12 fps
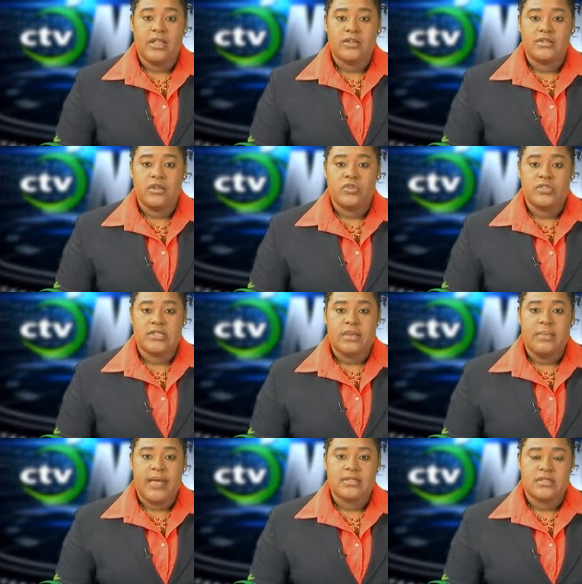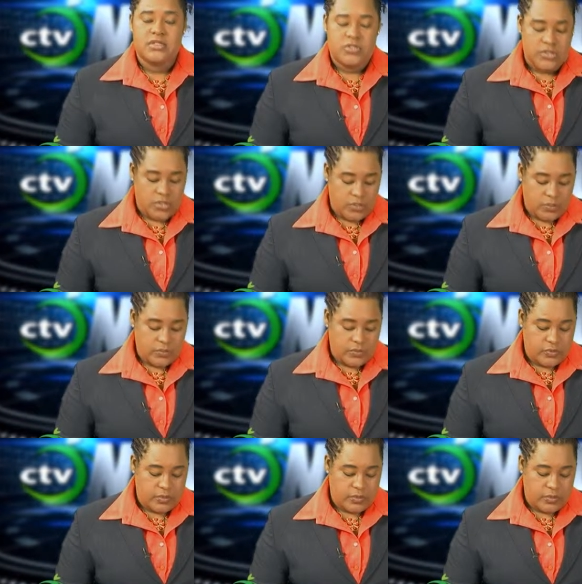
Theracinucci's ambassador to, Cu to